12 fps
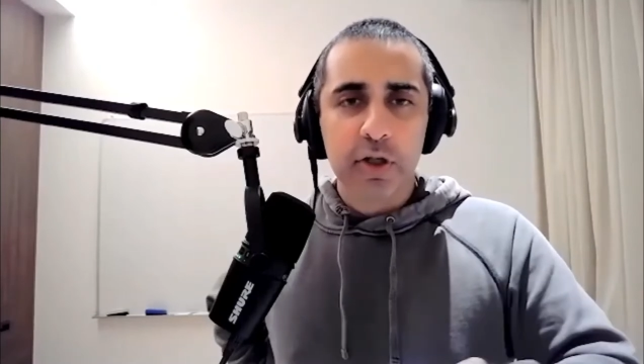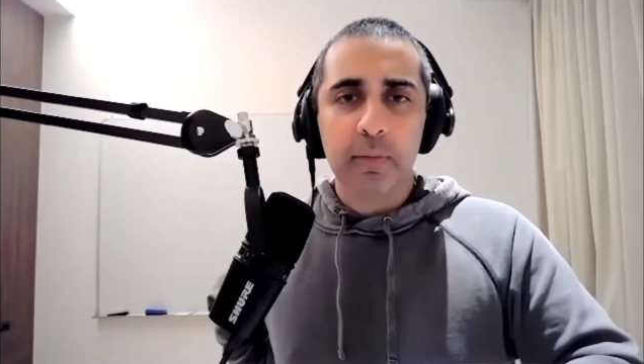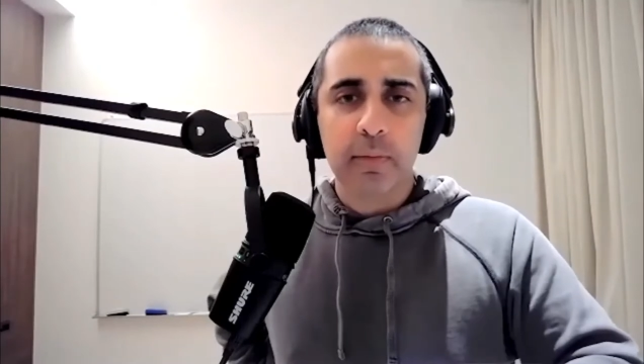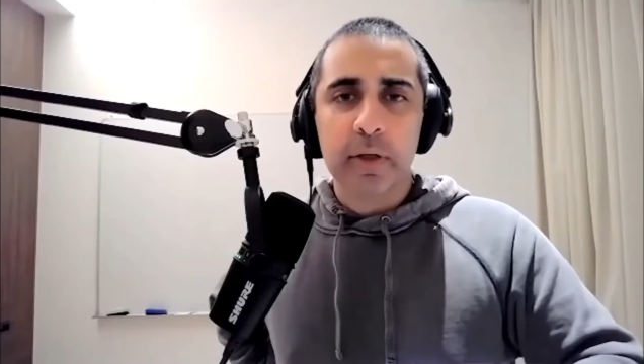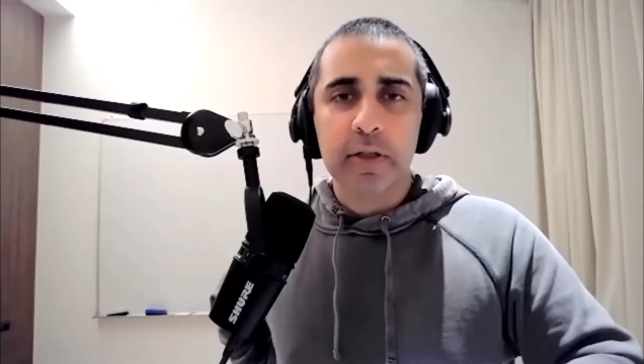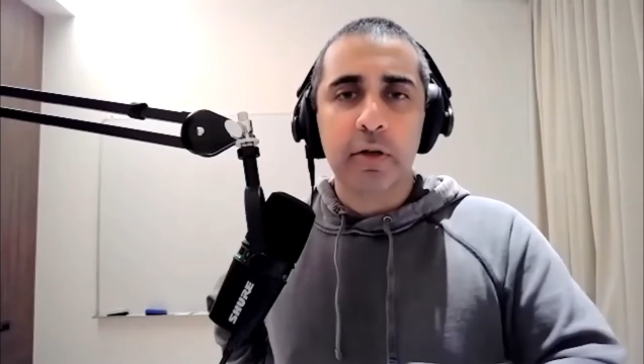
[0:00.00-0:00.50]

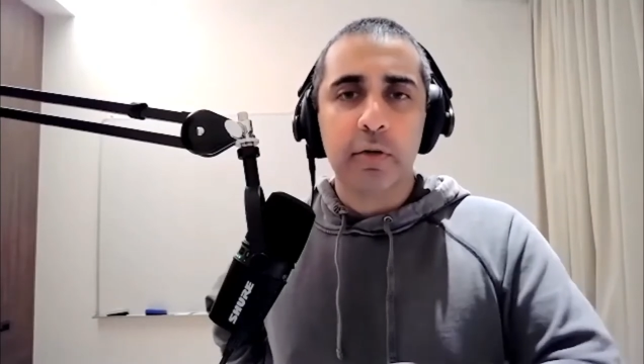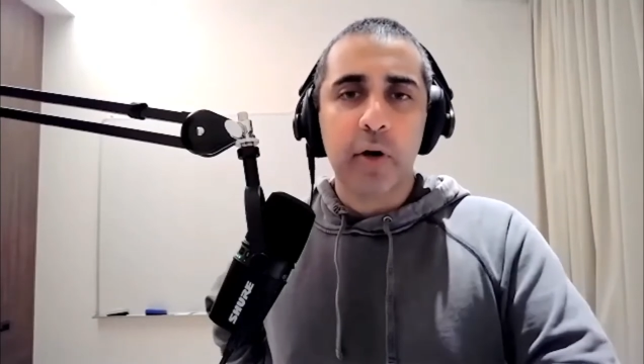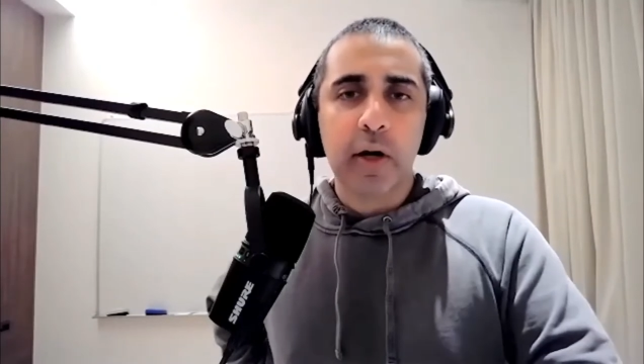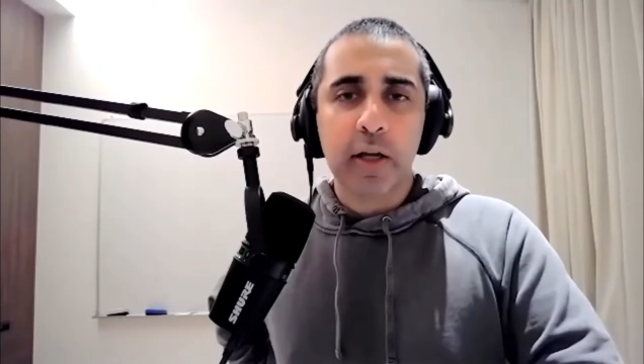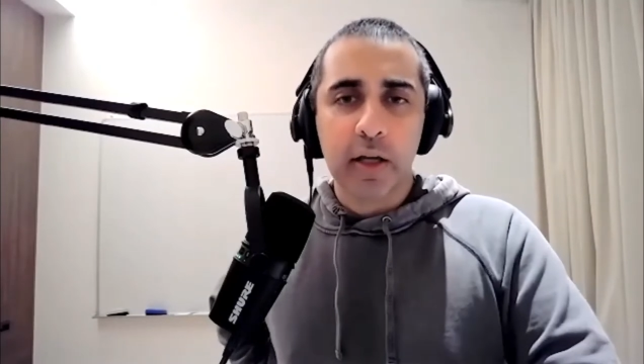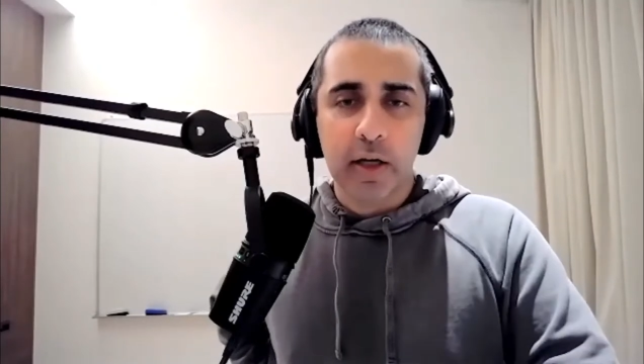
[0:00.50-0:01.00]
government didn't
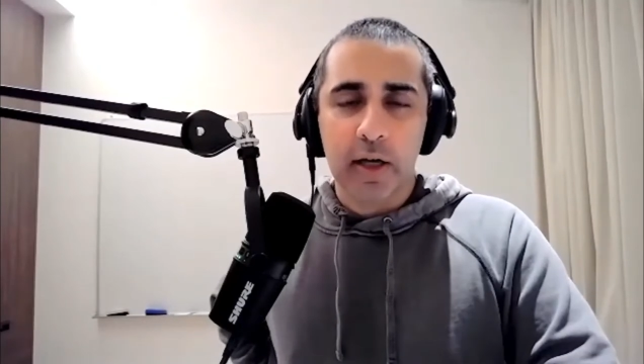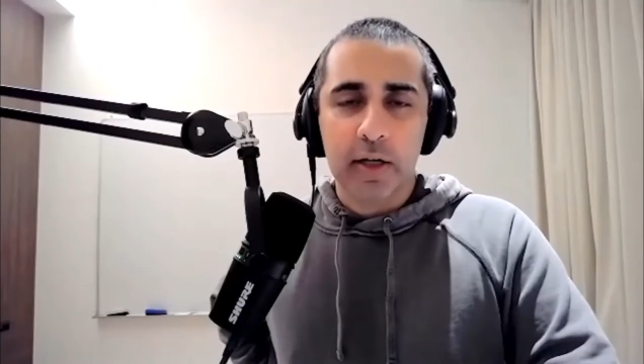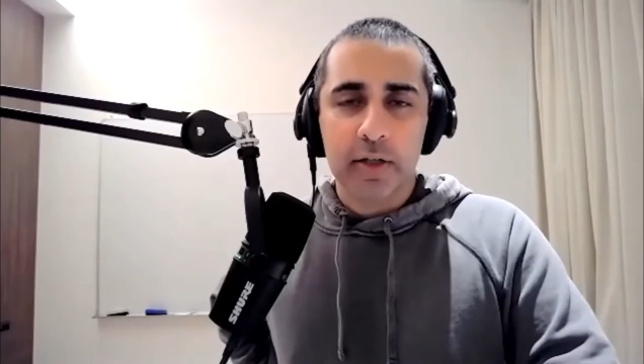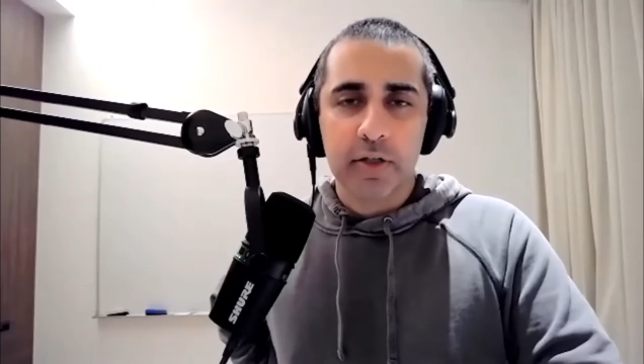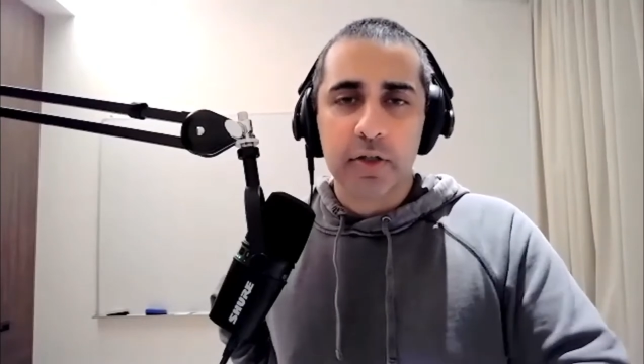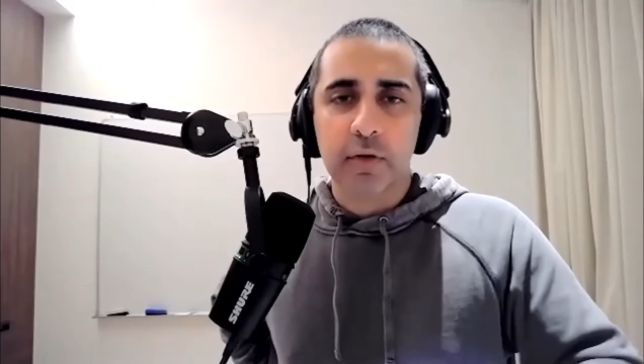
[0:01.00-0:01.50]

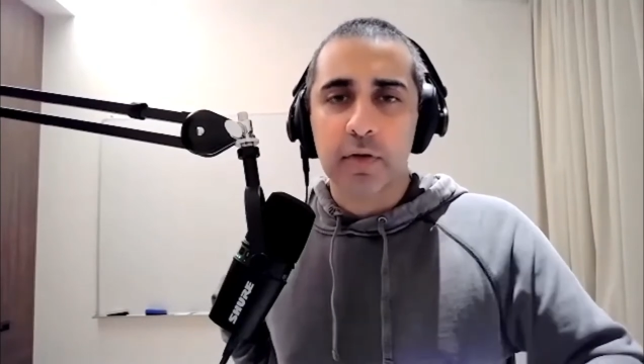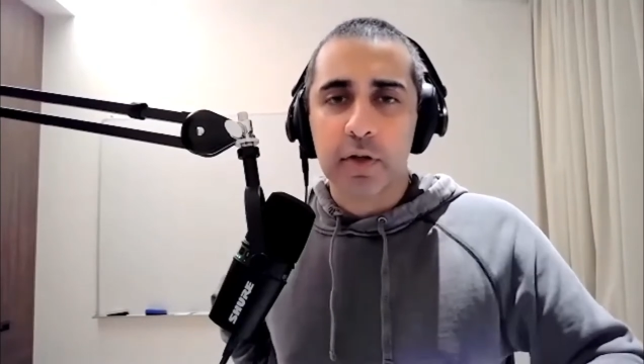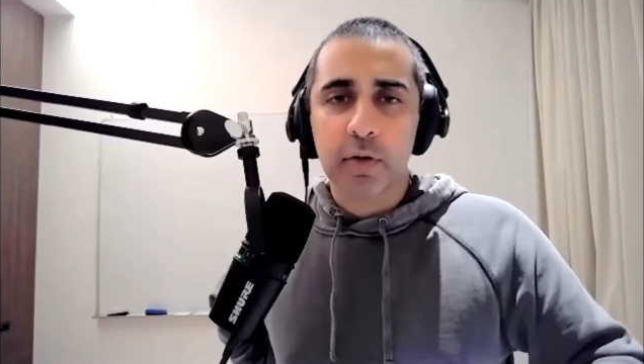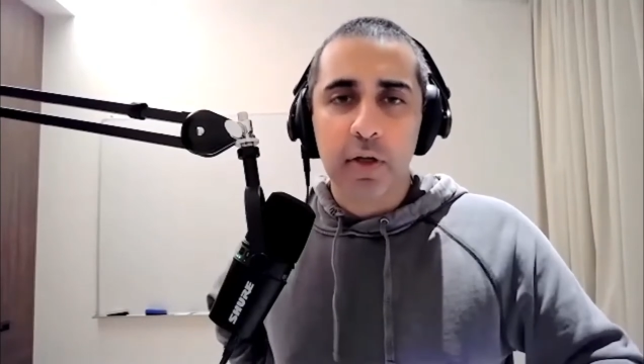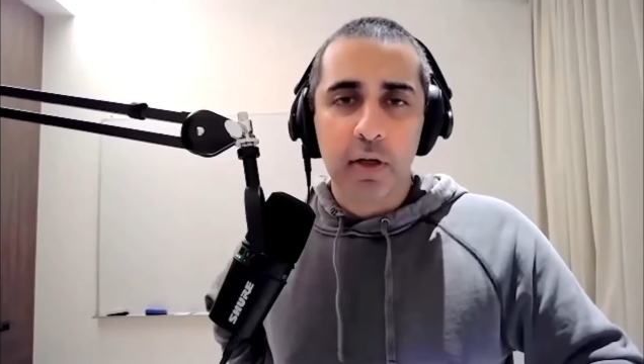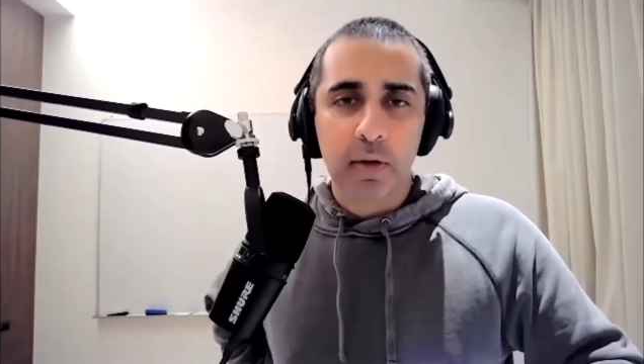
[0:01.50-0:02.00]
recognize the Soviet
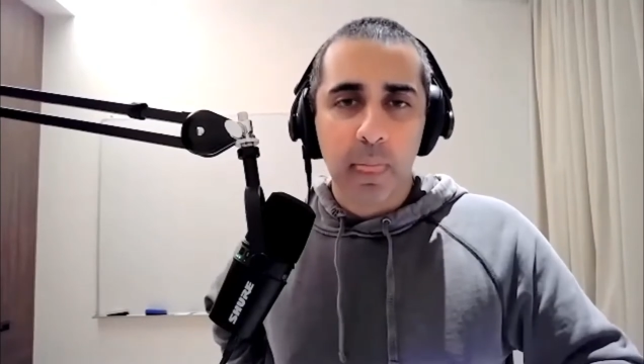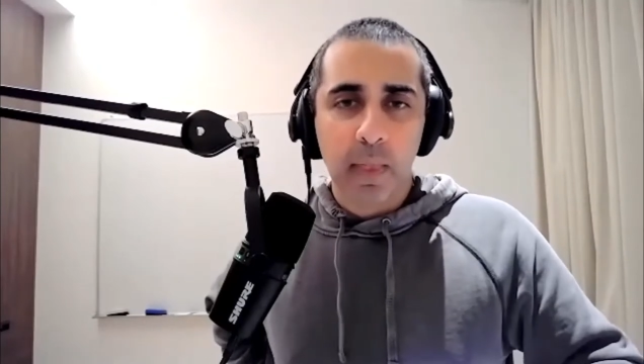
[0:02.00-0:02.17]
Union